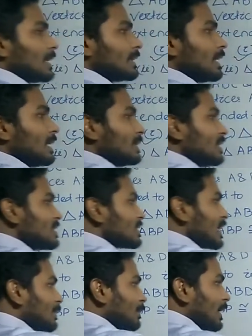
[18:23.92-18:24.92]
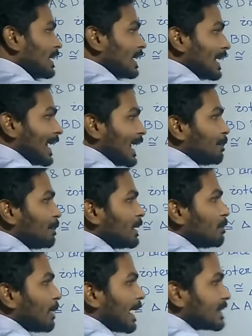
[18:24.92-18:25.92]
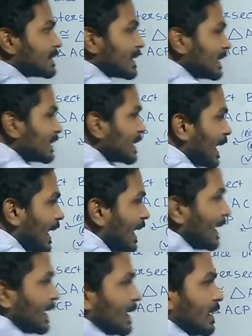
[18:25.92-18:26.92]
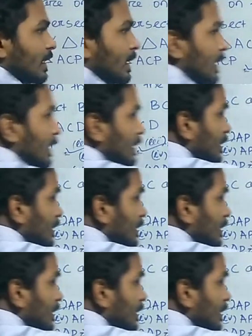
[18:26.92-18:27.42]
Then this statement, AP bisect A,